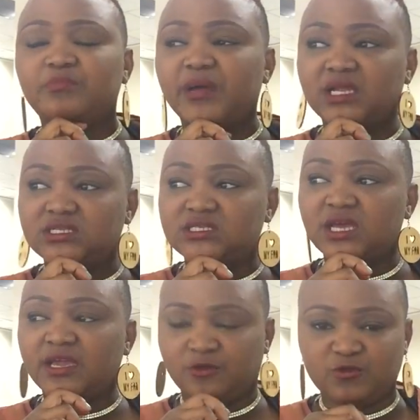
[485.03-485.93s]
But
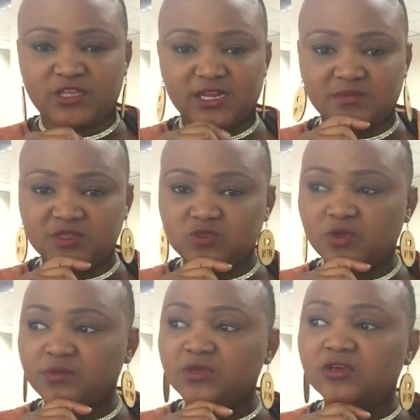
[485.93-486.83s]
I know that I'm this
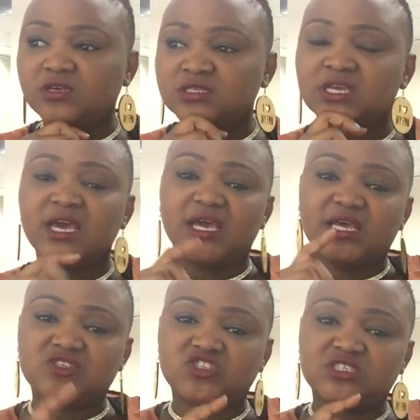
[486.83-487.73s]
way because
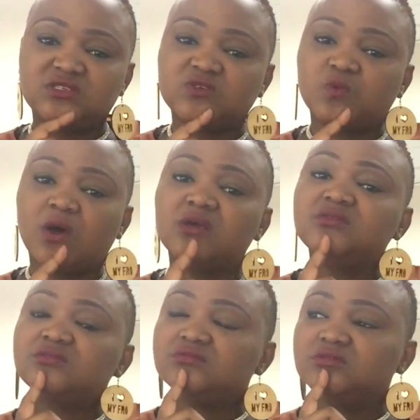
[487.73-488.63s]
as Jesus
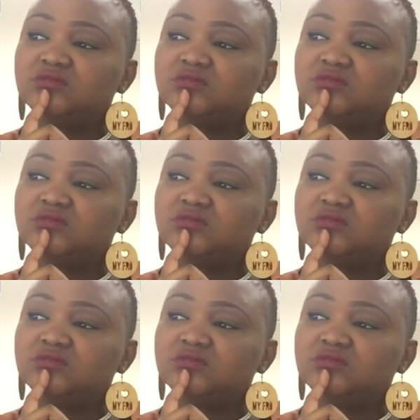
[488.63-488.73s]
was,